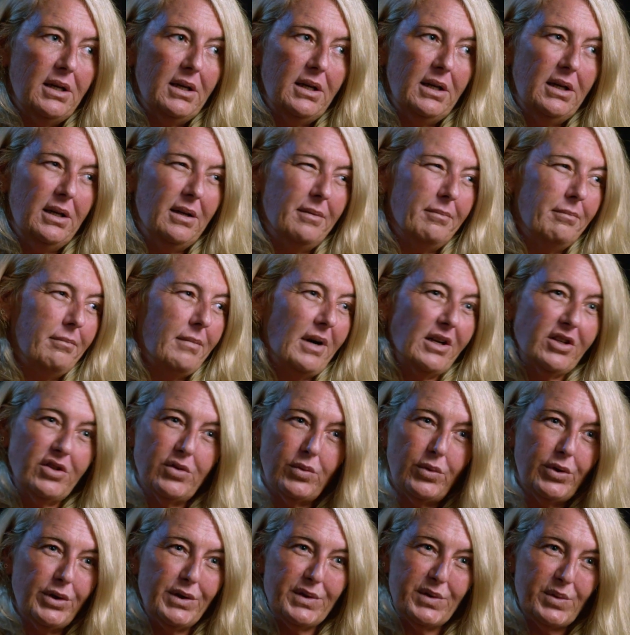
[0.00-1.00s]
in a much
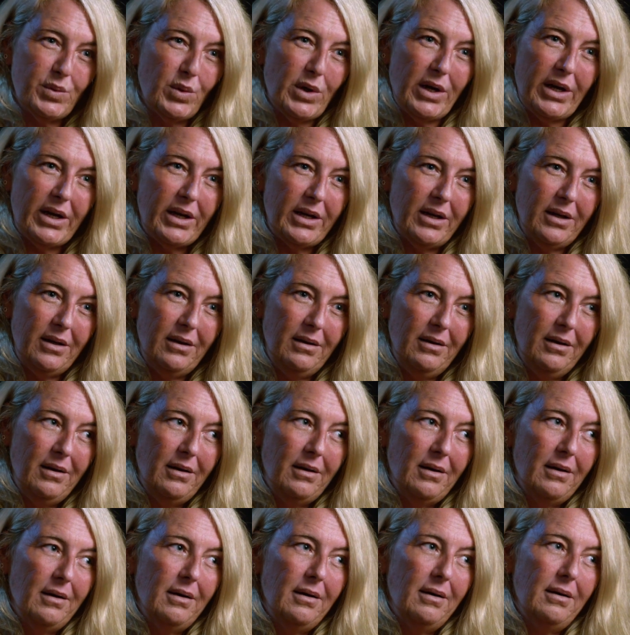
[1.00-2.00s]
worse way
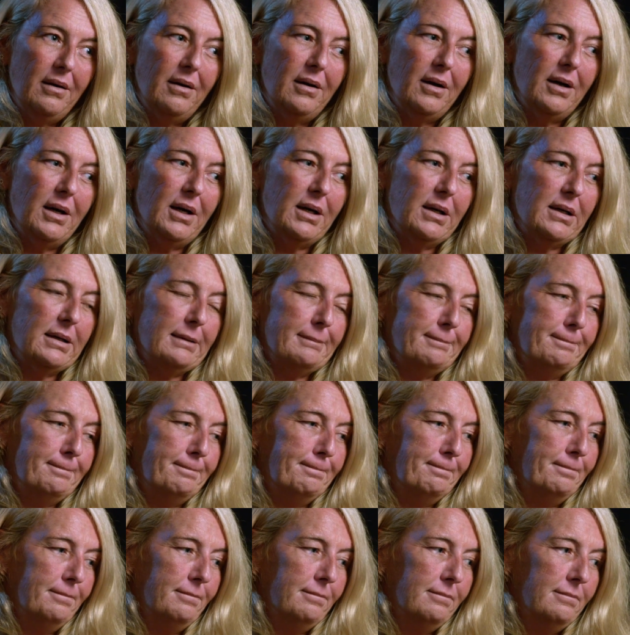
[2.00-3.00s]
um,